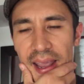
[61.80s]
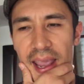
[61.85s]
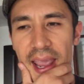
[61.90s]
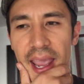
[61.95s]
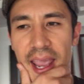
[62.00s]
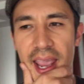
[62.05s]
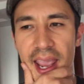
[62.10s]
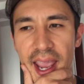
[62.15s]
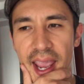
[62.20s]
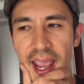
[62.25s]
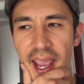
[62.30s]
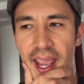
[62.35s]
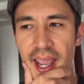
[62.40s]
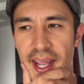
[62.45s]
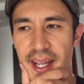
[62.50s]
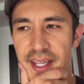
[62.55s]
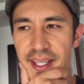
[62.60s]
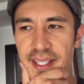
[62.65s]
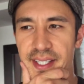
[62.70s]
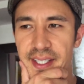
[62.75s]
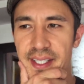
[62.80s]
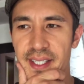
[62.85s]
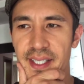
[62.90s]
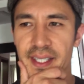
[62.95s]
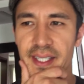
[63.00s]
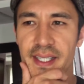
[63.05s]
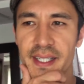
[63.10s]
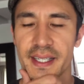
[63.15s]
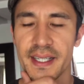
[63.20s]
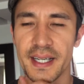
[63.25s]
and
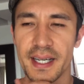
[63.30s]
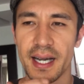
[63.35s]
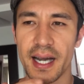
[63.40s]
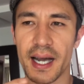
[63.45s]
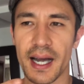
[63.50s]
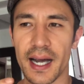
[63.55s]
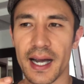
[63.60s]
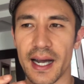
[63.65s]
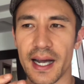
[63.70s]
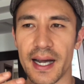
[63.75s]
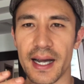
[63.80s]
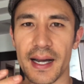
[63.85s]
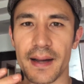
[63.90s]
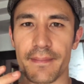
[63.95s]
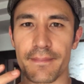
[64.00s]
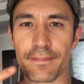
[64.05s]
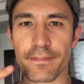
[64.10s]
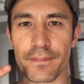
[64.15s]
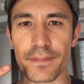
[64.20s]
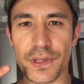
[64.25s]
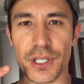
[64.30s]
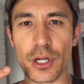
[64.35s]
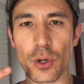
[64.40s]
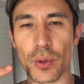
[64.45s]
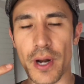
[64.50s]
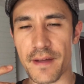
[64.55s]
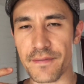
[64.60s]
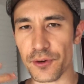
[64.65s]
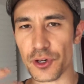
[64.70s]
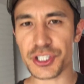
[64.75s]
you know,
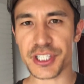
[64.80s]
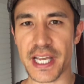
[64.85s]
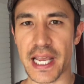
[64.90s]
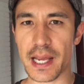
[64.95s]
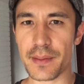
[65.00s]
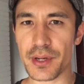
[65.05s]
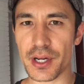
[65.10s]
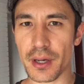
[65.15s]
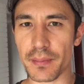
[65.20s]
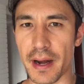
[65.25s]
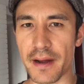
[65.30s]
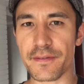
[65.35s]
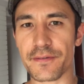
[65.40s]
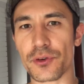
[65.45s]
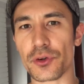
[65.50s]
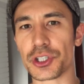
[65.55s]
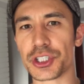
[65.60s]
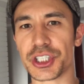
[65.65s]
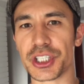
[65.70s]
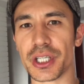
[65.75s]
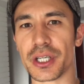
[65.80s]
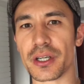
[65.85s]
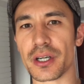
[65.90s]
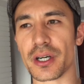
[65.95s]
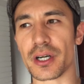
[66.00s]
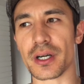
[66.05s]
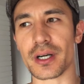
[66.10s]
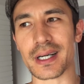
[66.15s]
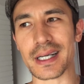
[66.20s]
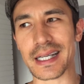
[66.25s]
when I first came here, my first
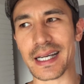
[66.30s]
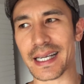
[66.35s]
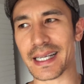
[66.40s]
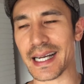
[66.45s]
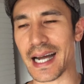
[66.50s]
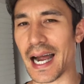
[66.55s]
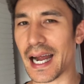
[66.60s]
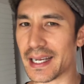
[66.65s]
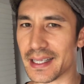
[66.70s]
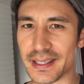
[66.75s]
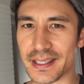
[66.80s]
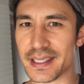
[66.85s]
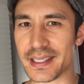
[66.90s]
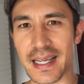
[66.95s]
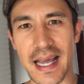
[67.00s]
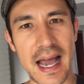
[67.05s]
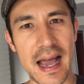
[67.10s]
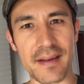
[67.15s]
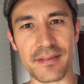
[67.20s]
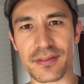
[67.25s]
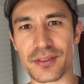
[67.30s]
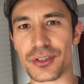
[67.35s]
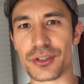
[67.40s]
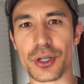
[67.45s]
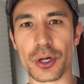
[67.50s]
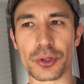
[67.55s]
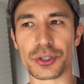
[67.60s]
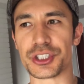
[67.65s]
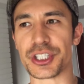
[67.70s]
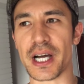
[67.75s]
year, like I didn't have
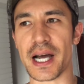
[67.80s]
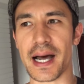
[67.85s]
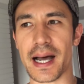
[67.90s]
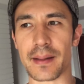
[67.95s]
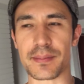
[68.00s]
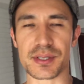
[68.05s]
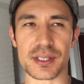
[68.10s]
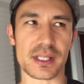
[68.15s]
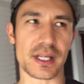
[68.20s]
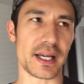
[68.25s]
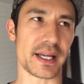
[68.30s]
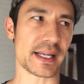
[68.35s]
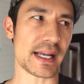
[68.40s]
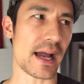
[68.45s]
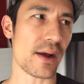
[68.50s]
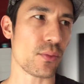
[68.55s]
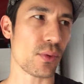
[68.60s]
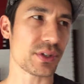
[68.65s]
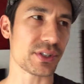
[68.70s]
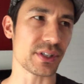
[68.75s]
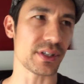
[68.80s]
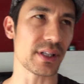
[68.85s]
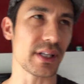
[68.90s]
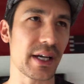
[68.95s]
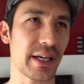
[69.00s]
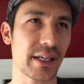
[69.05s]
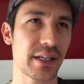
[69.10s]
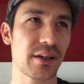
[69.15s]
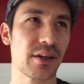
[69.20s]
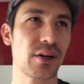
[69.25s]
no jobs. Like I went to
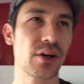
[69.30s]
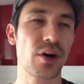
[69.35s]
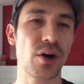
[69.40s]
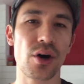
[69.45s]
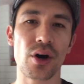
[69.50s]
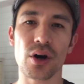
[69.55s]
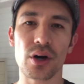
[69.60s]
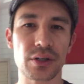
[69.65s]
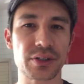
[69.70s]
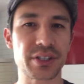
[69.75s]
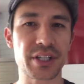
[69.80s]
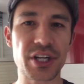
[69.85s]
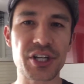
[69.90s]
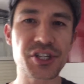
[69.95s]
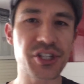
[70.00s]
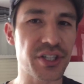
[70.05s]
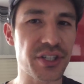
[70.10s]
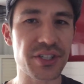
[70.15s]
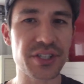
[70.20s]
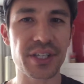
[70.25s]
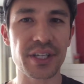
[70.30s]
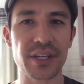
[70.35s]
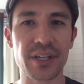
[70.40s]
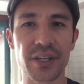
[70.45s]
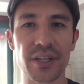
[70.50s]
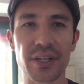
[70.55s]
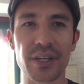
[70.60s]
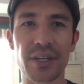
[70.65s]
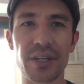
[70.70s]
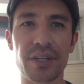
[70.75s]
like auditions
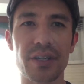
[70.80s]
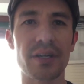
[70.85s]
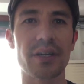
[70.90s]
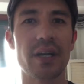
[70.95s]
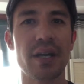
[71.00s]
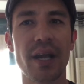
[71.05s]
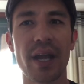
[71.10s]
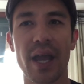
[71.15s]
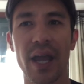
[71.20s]
here